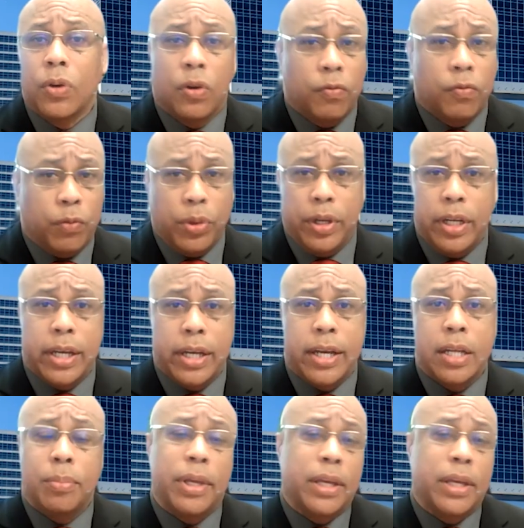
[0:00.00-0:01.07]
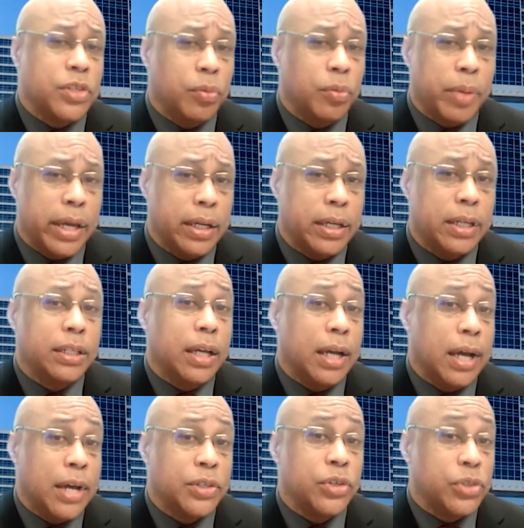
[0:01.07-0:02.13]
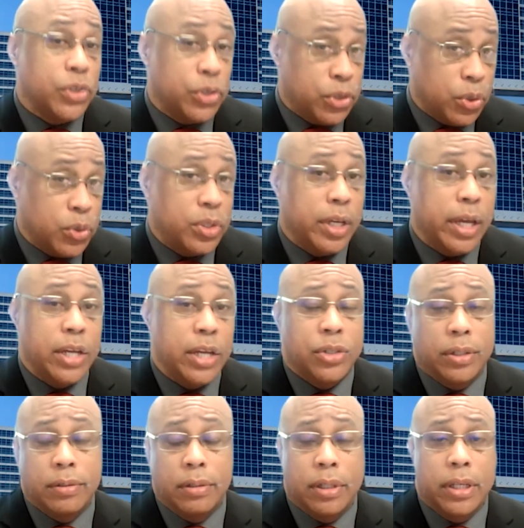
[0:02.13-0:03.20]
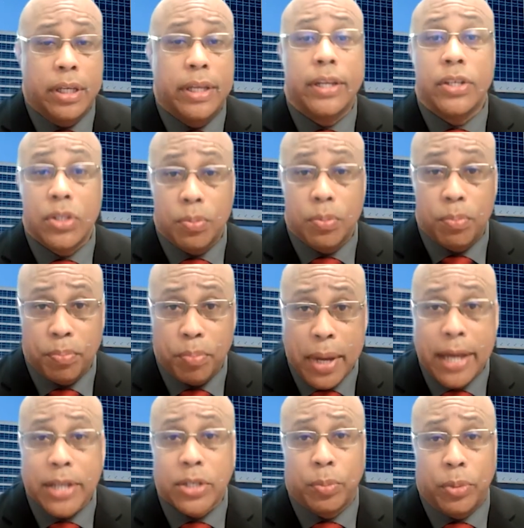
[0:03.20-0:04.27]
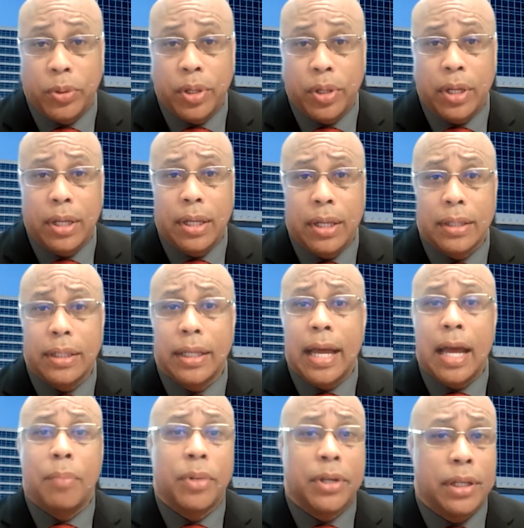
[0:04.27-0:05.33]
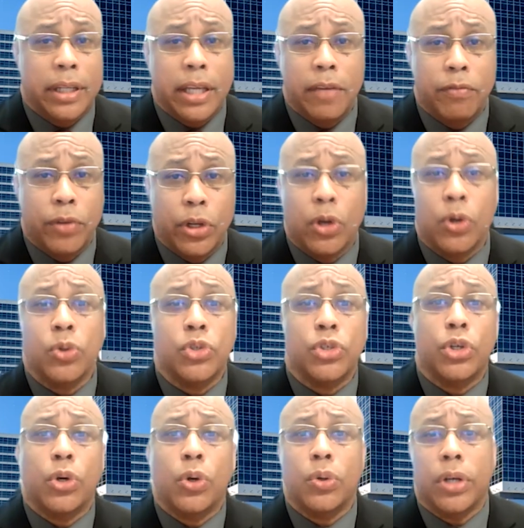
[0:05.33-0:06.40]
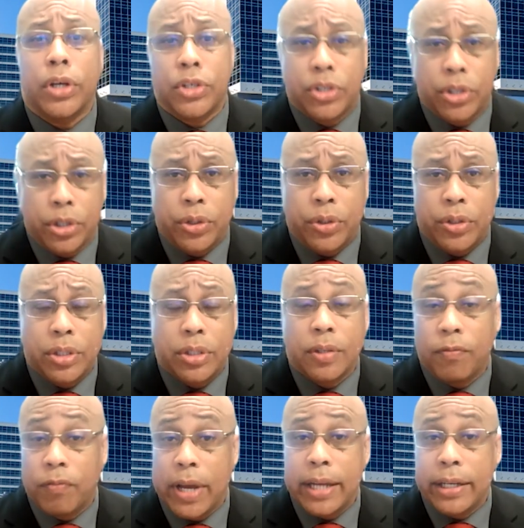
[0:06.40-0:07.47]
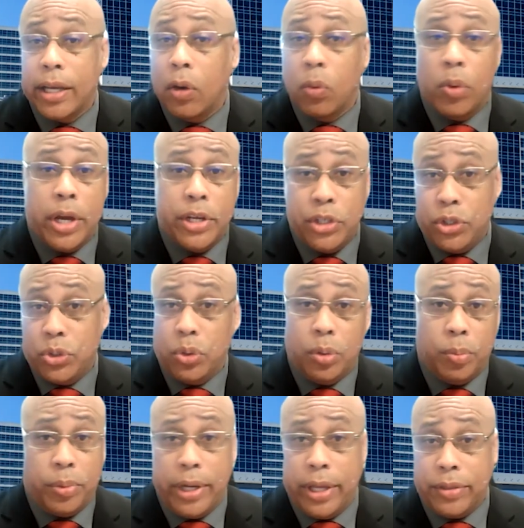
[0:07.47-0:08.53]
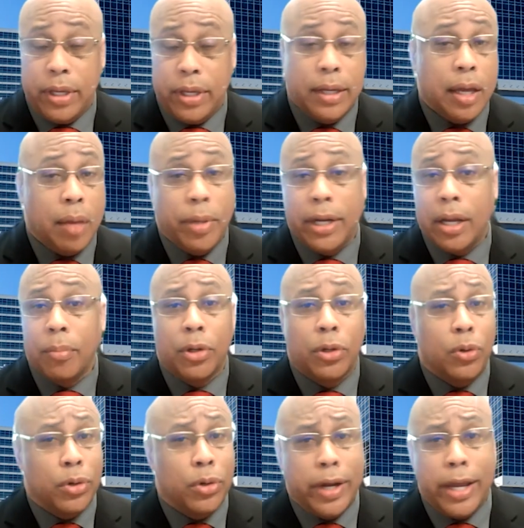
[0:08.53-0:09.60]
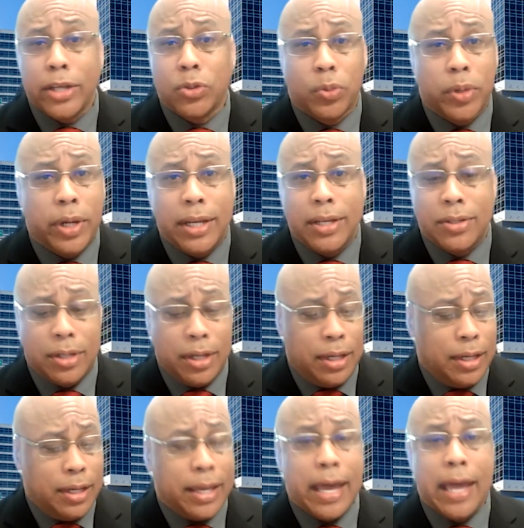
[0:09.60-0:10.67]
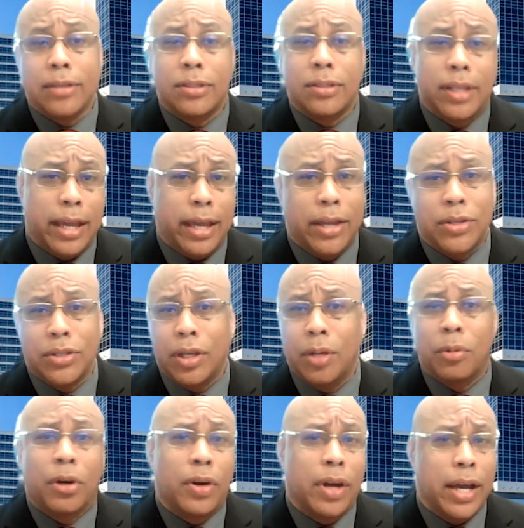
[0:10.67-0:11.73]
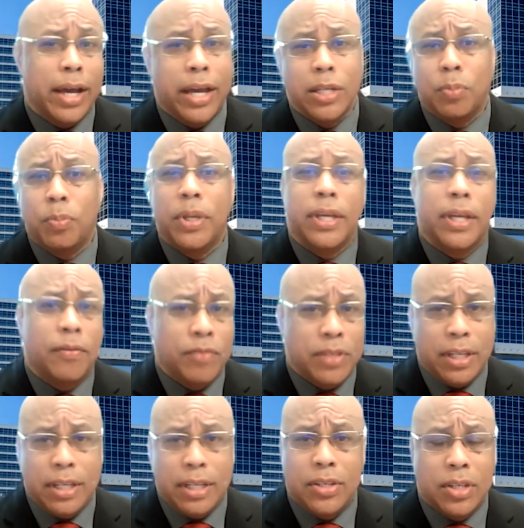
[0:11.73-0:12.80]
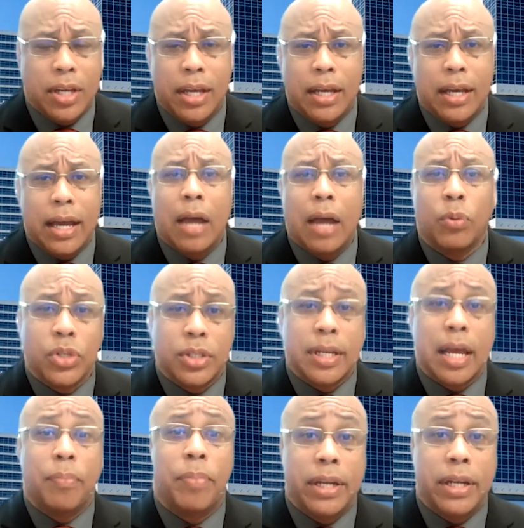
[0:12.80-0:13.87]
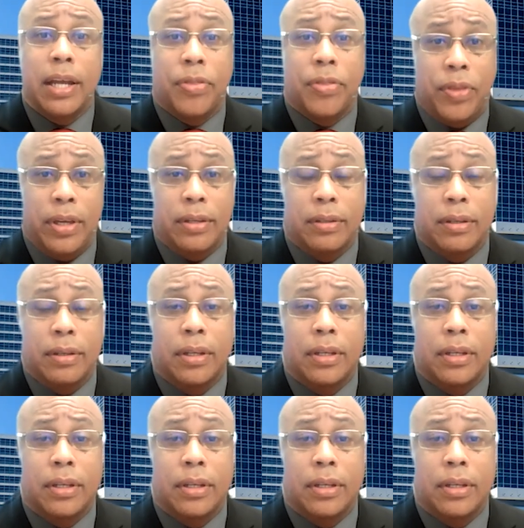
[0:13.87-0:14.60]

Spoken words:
For the nun, because of my unconscious association, it is possible that I'm going to leave no stone unturned to find out why she's short of breath. I mean, I'm going to order x-rays, CAT scans, MRIs, PFTs. I will stop at nothing